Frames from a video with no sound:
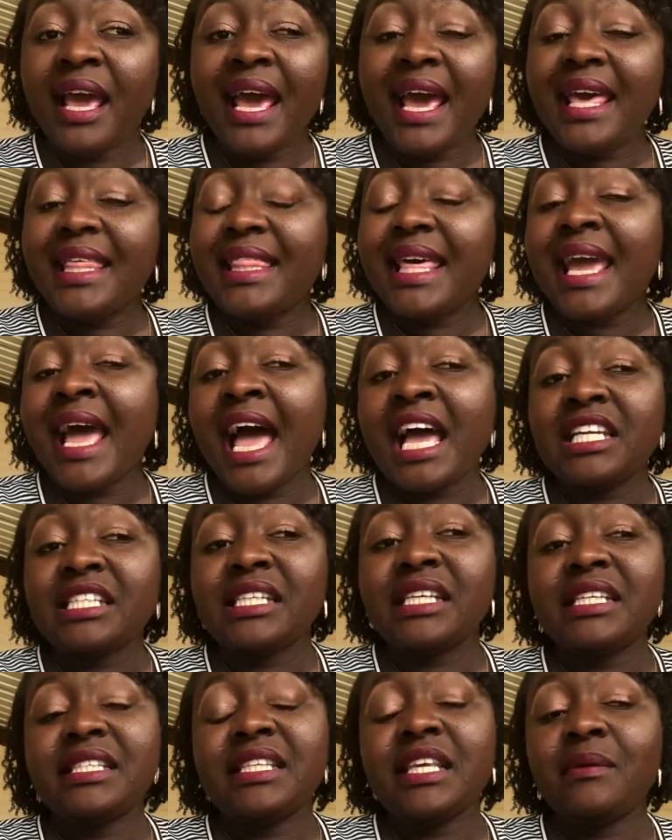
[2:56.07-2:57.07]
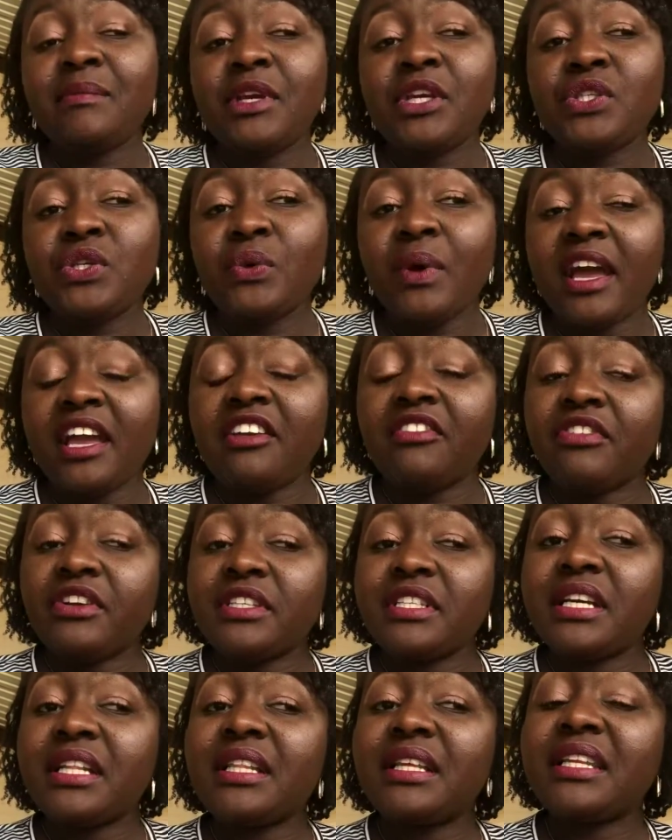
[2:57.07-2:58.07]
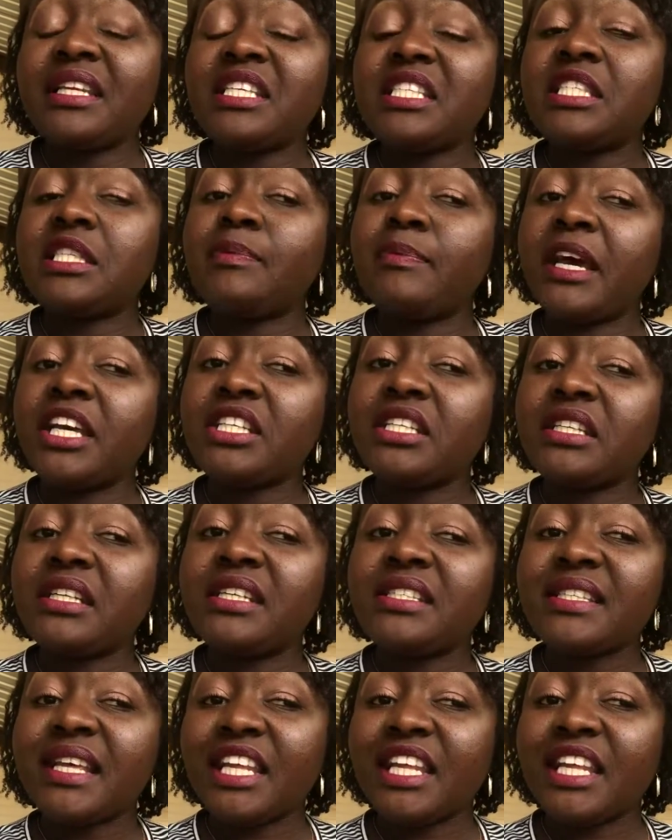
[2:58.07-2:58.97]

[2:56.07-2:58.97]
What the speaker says: And they actually sent me to a fertility specialist